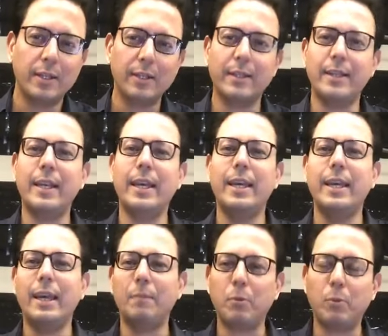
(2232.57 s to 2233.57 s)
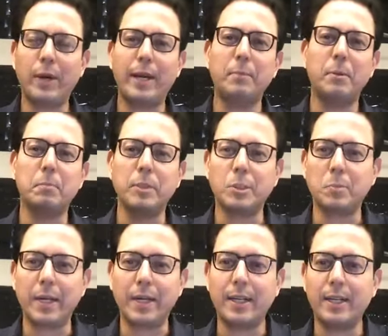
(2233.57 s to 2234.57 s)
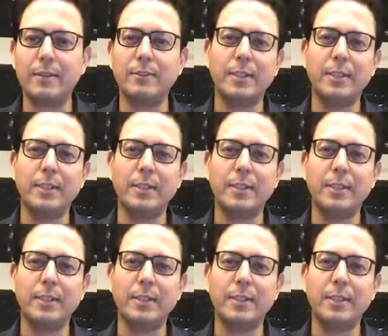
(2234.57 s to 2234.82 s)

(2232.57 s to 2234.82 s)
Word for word: the day and provide my perspectives